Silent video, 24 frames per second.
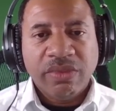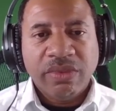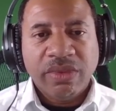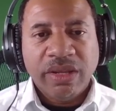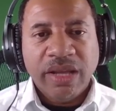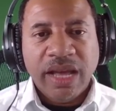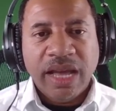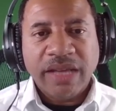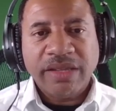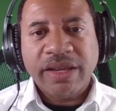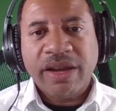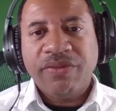
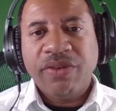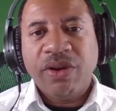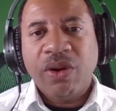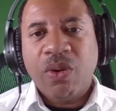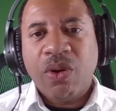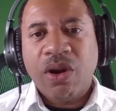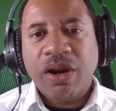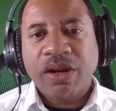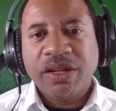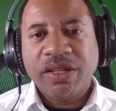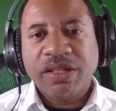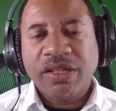As every
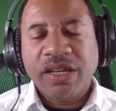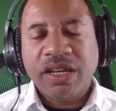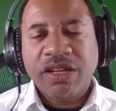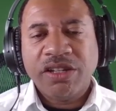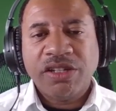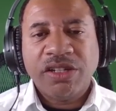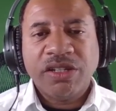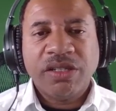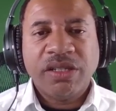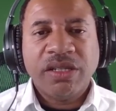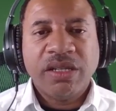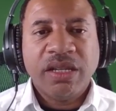
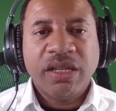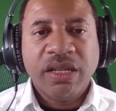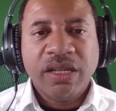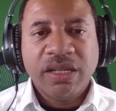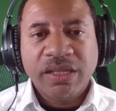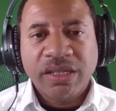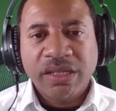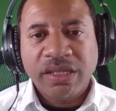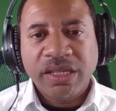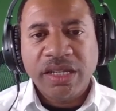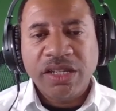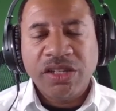organization's
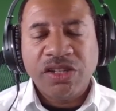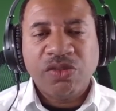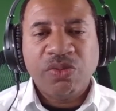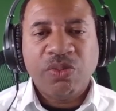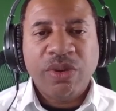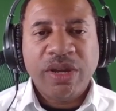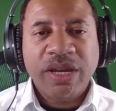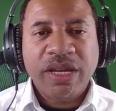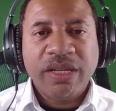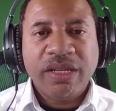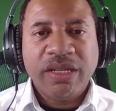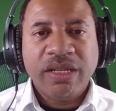
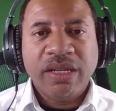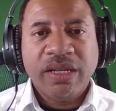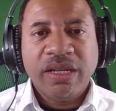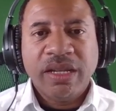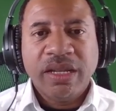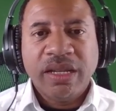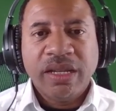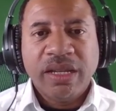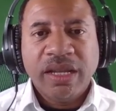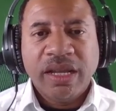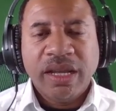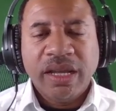C-suite
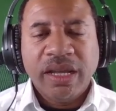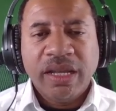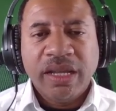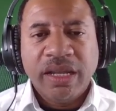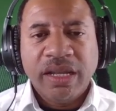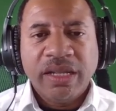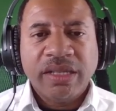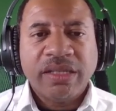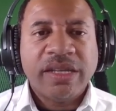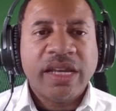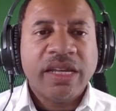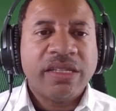
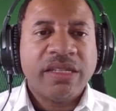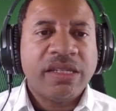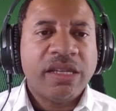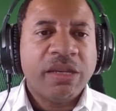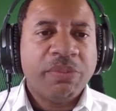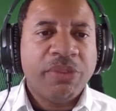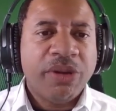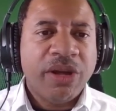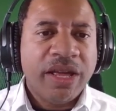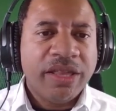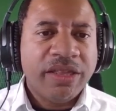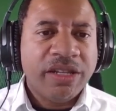takes
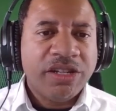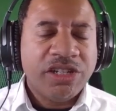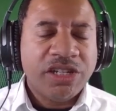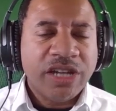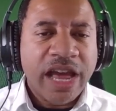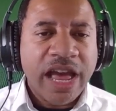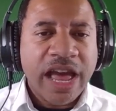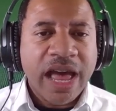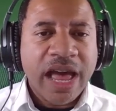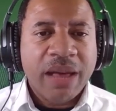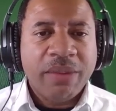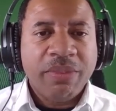upon the
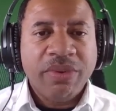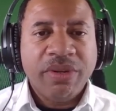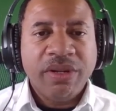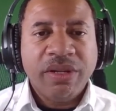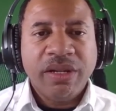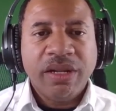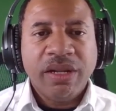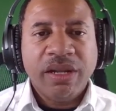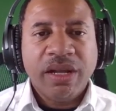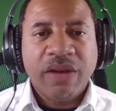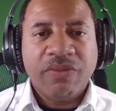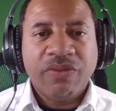job
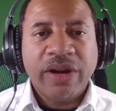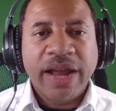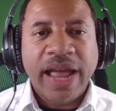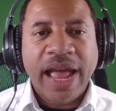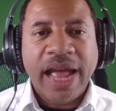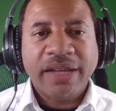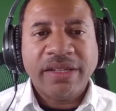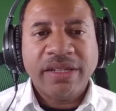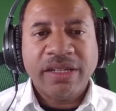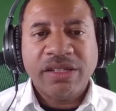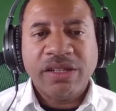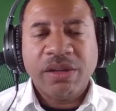of
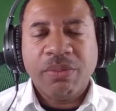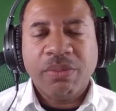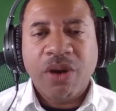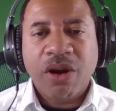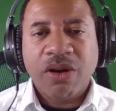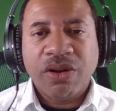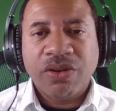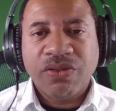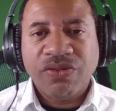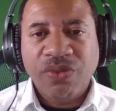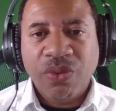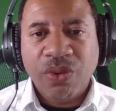reacting to
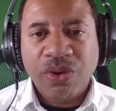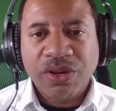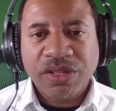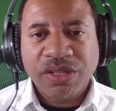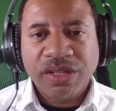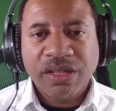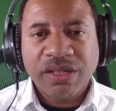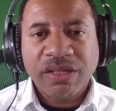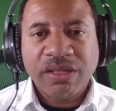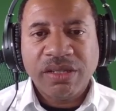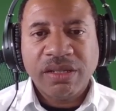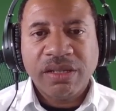market
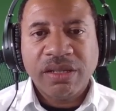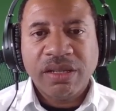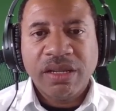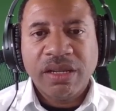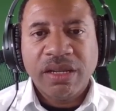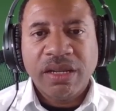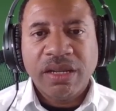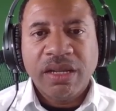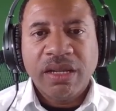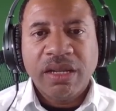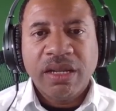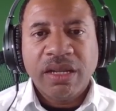forces,
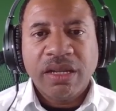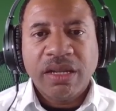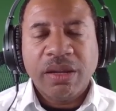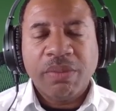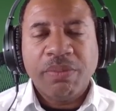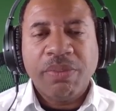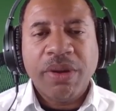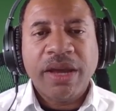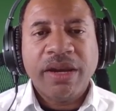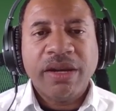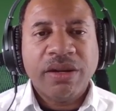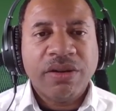
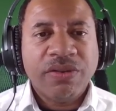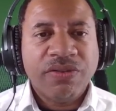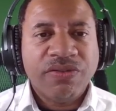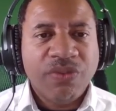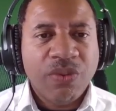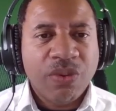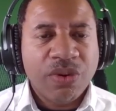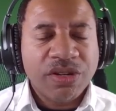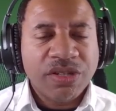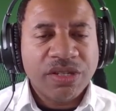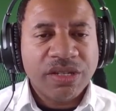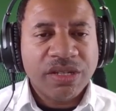competitive
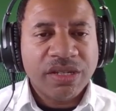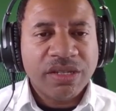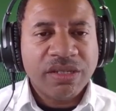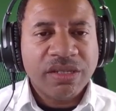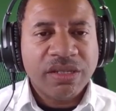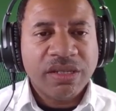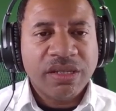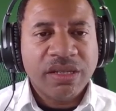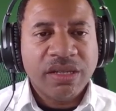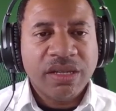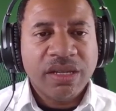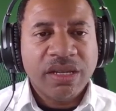forces,
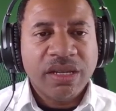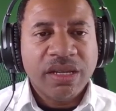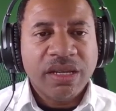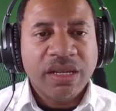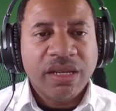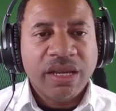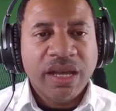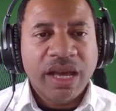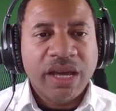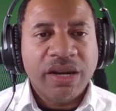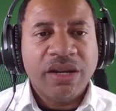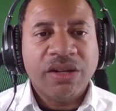
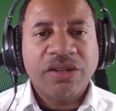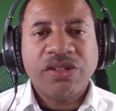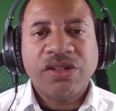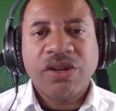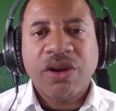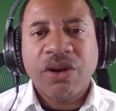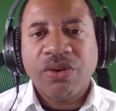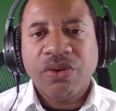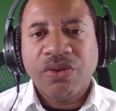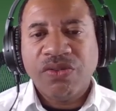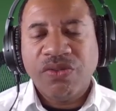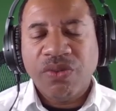and
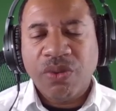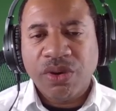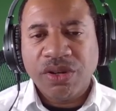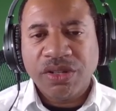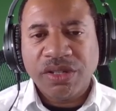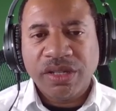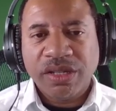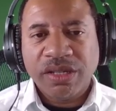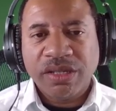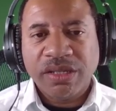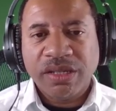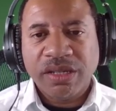internal
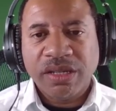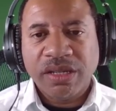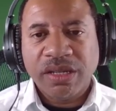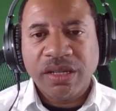forces,